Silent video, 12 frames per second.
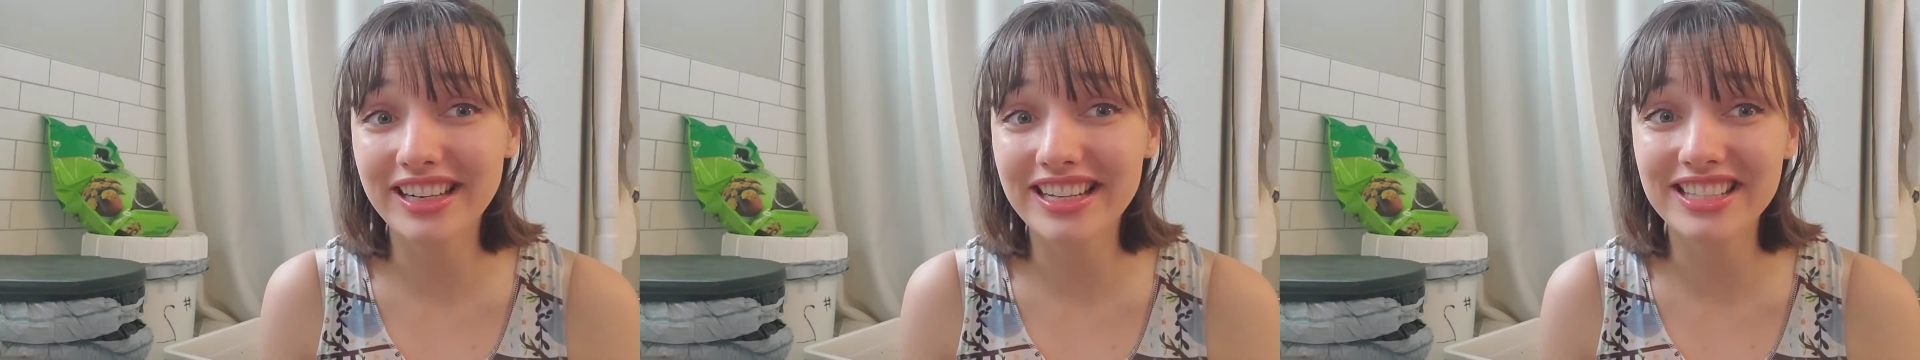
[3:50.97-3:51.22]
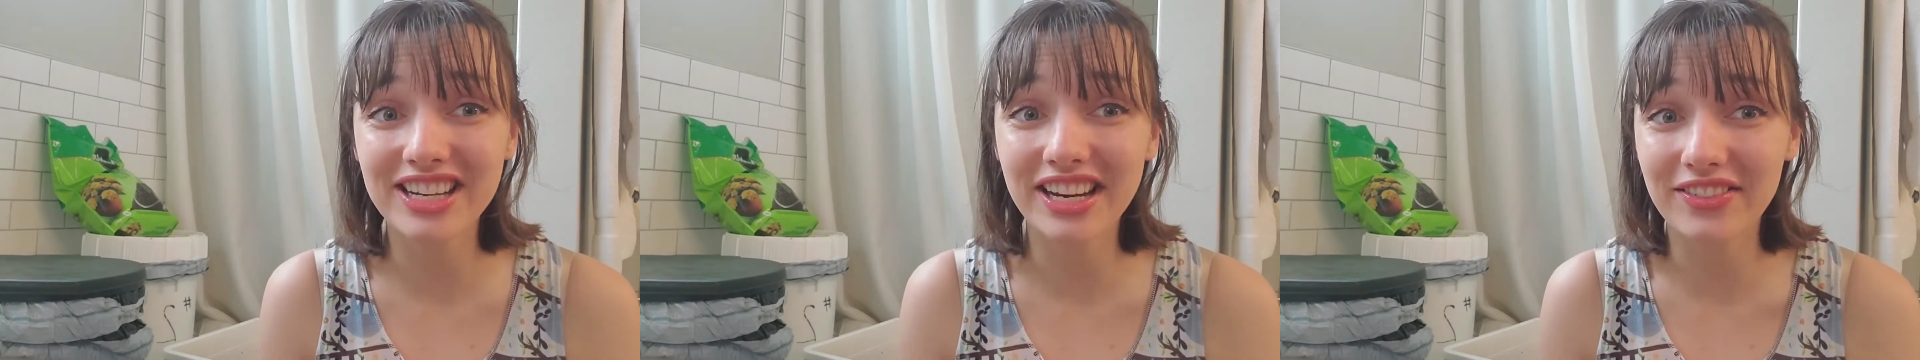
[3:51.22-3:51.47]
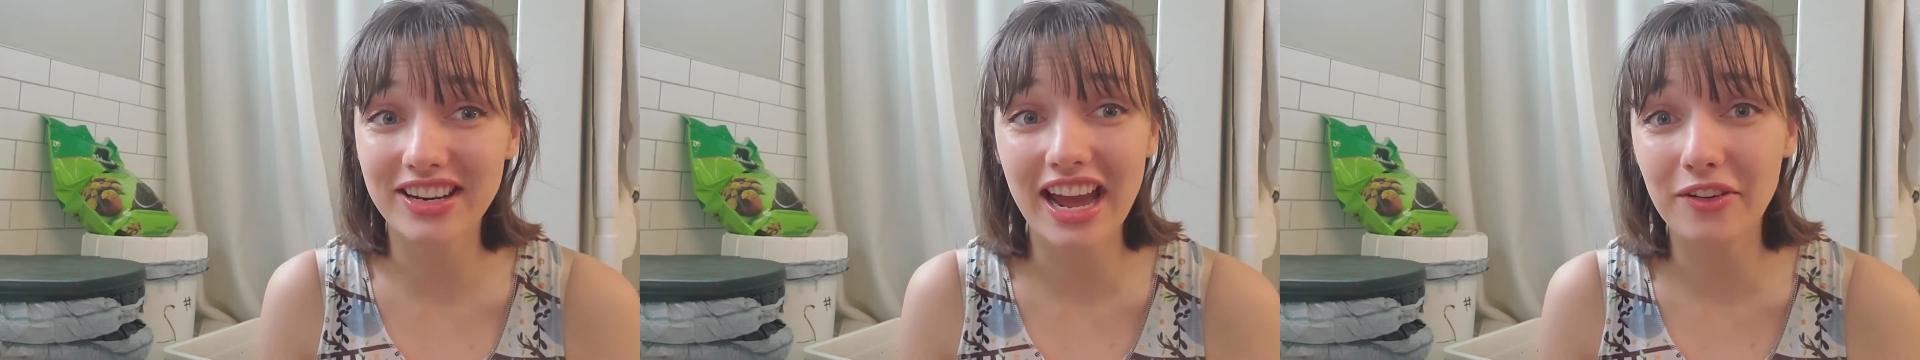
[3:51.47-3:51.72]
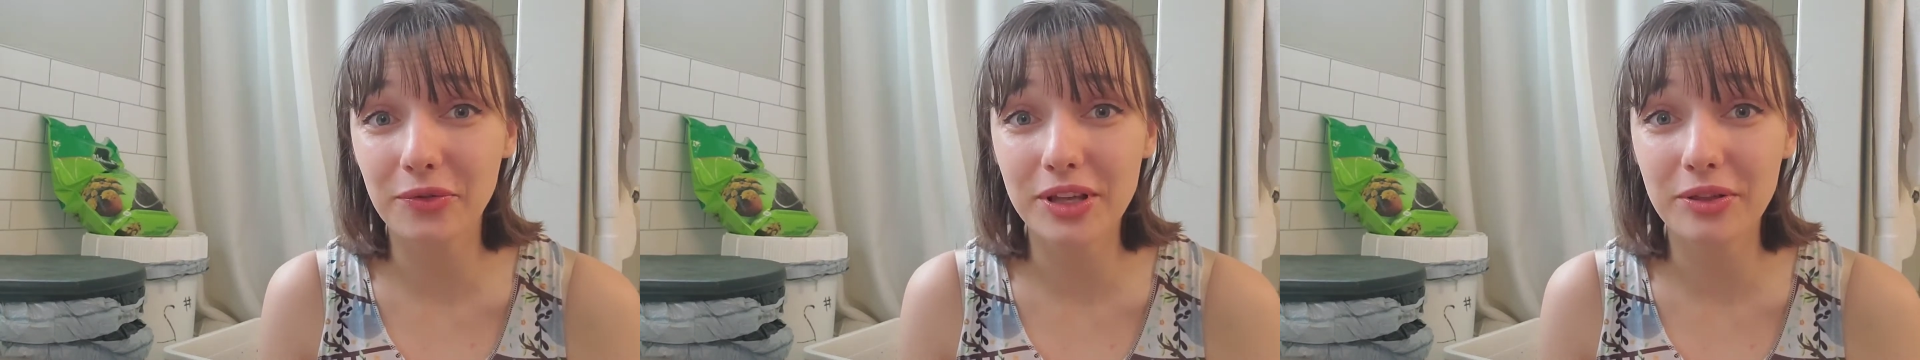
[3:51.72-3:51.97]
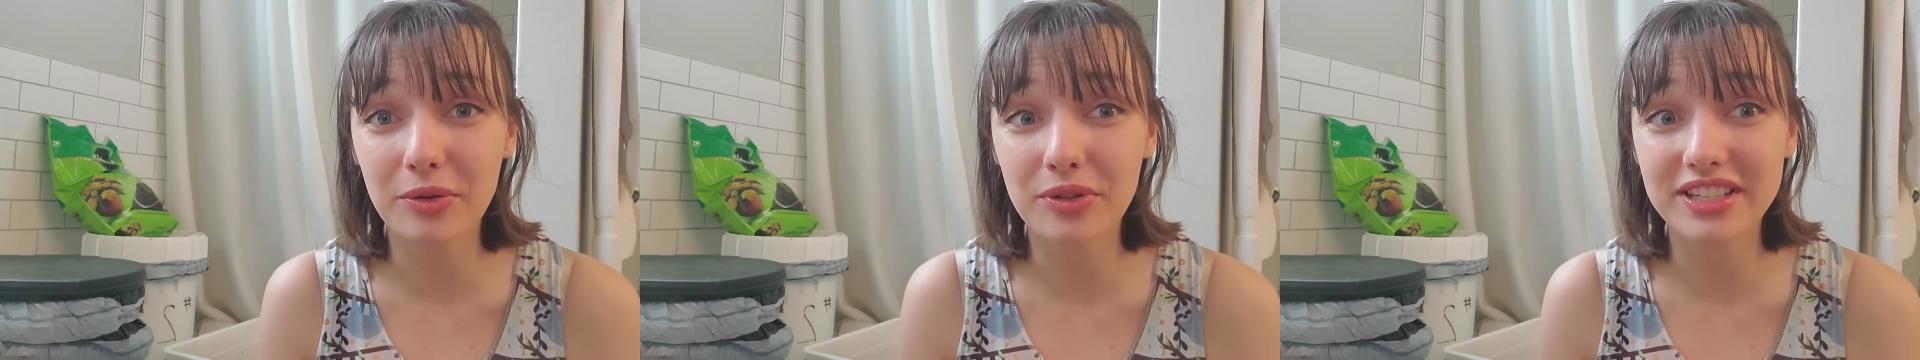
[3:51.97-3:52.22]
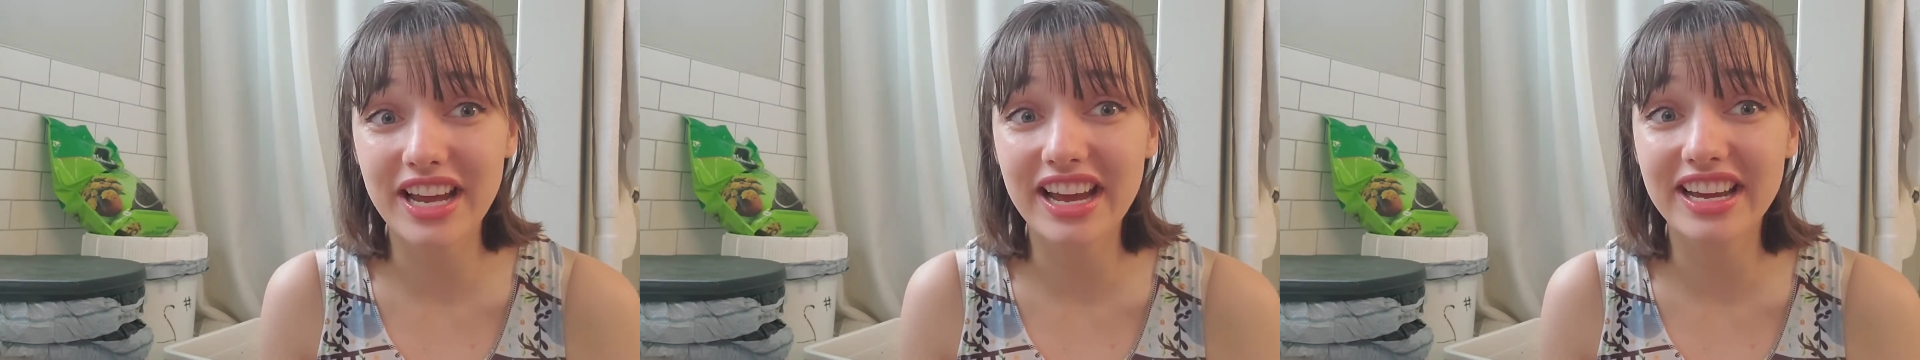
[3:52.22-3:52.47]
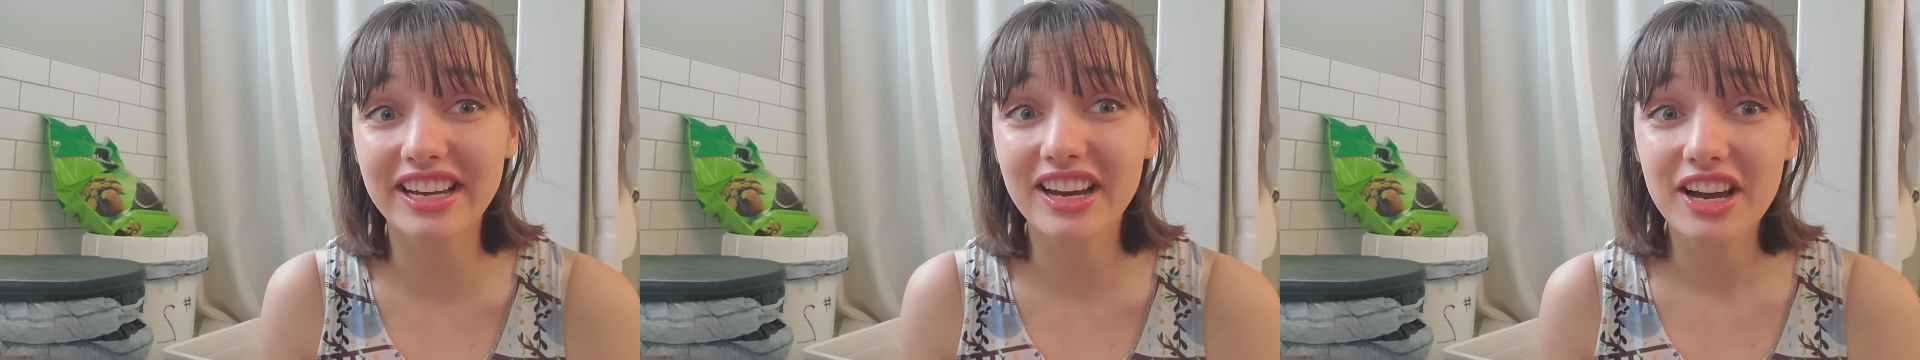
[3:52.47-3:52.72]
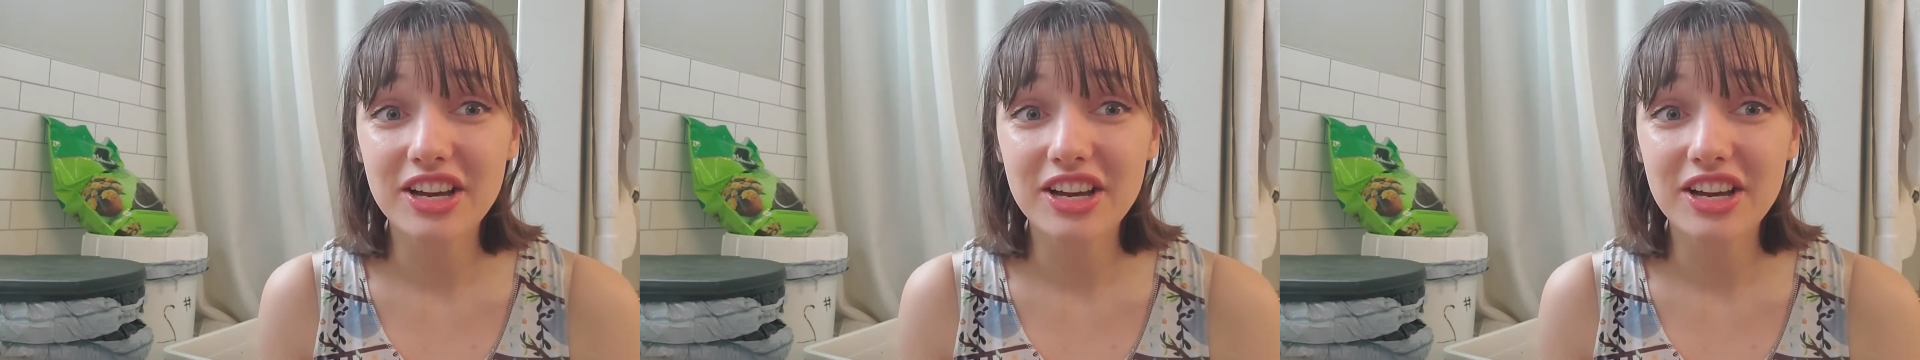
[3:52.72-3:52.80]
It's not even halfway through the day.